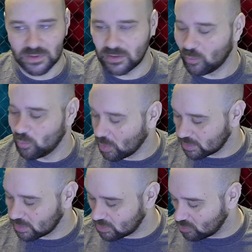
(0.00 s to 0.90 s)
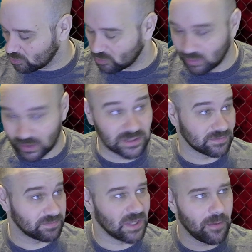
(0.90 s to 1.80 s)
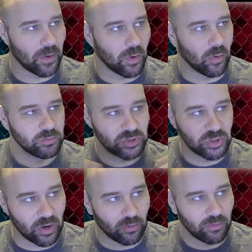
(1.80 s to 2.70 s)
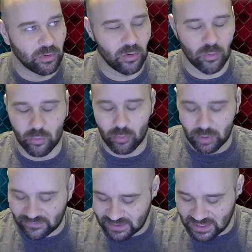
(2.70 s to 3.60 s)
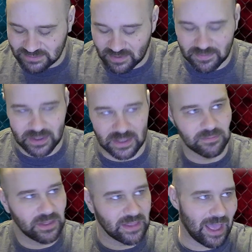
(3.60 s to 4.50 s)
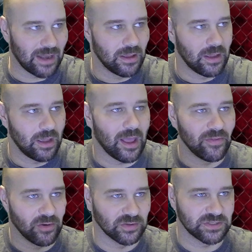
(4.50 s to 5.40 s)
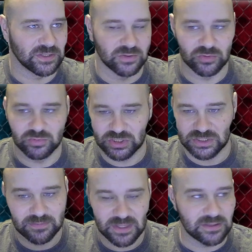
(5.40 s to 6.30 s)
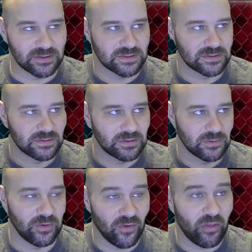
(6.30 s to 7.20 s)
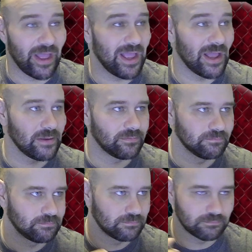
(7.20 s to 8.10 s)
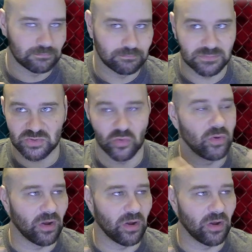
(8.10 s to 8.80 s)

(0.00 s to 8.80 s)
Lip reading: Were you into sambo, judo, whatever the case may be? Give me that. And then also just some things. We've all had schoolyard